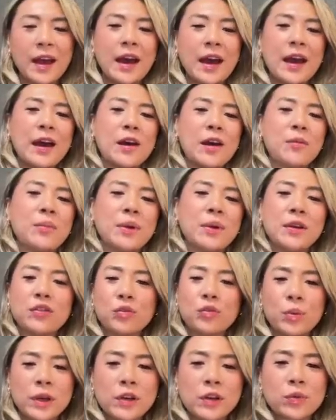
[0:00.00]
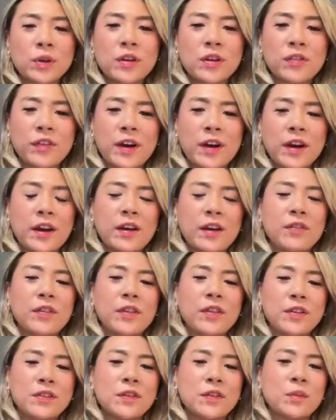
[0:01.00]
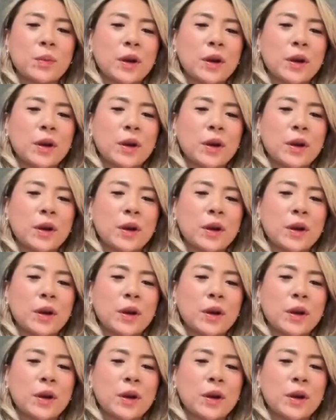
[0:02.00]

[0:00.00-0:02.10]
but in 2025, this is